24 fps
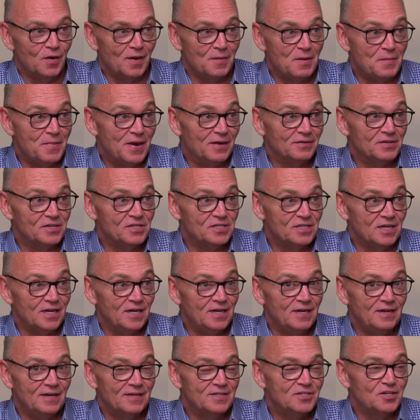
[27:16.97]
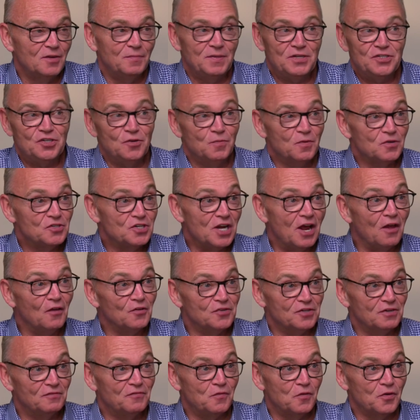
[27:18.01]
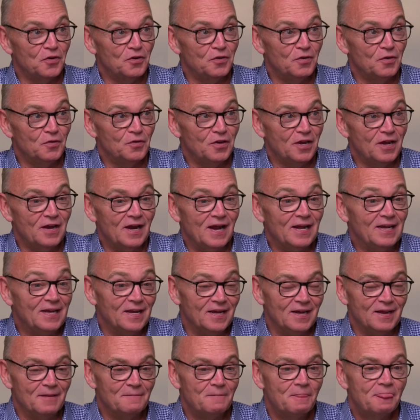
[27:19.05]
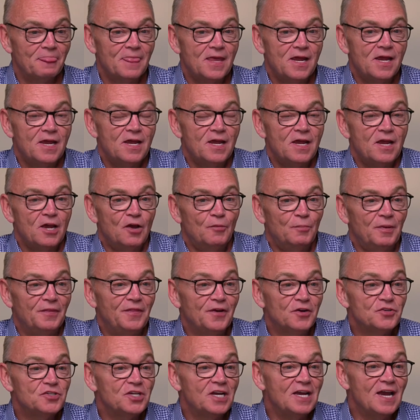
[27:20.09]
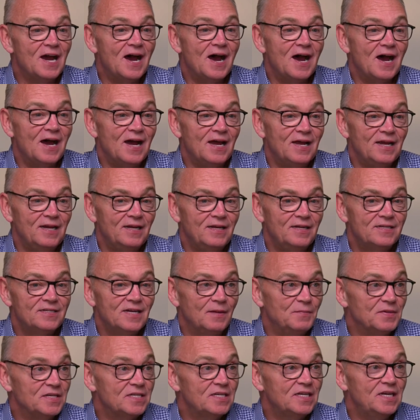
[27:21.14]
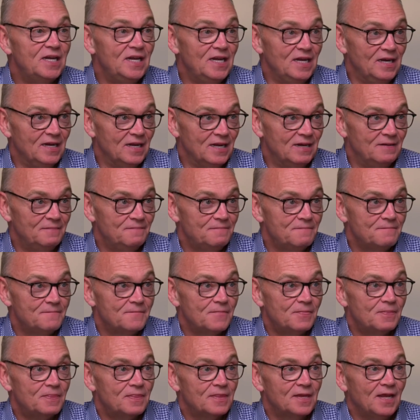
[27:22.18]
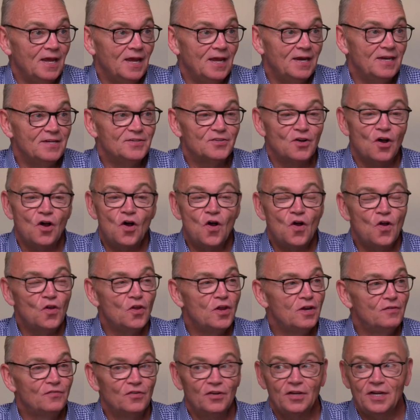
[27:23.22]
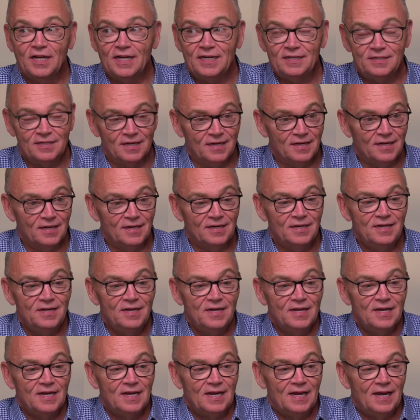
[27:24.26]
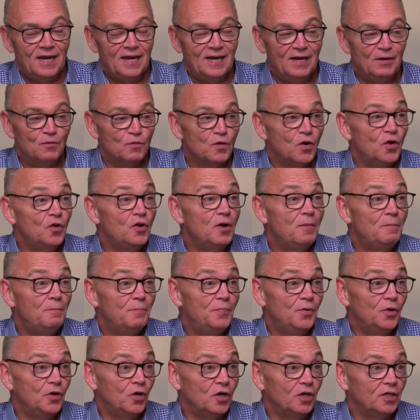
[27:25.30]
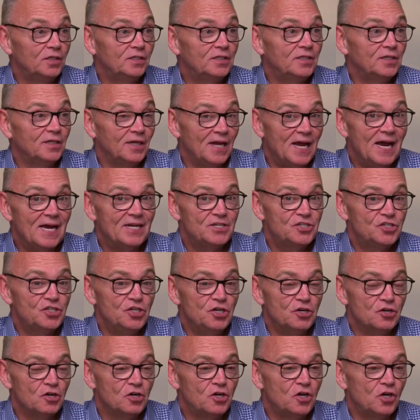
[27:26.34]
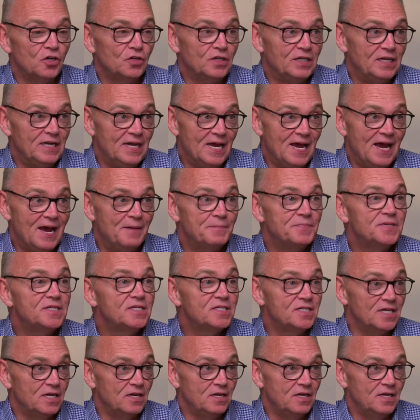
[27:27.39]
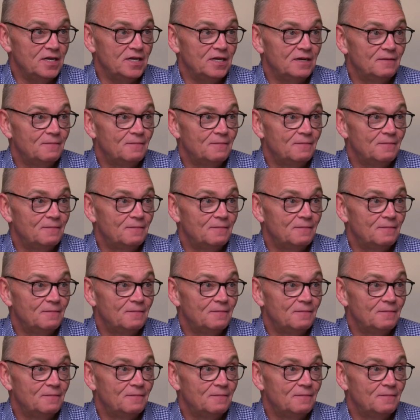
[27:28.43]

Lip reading: I'm about to say, it's going to be super challenging for you, okay? And I get it. But there's a guy, his name is Keenan, and he's all over LinkedIn, and he wrote a book last year called Gap Selling.